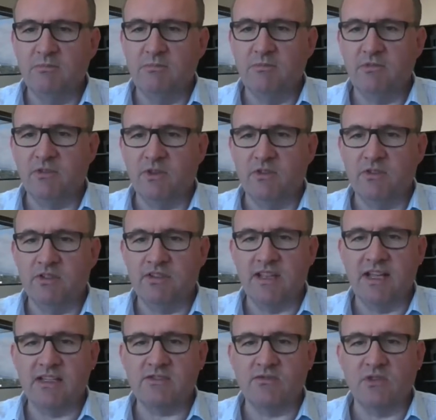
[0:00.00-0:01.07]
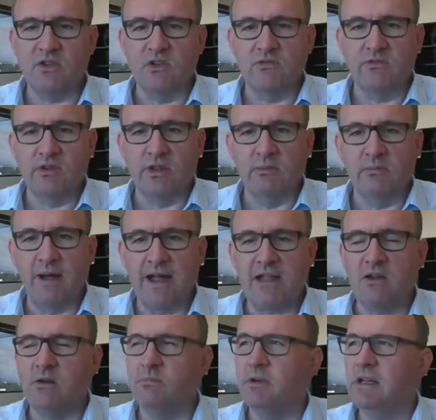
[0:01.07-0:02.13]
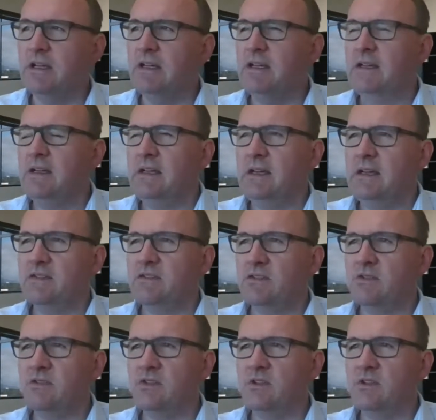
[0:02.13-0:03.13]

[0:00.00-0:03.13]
for disaster recovery and backup, and so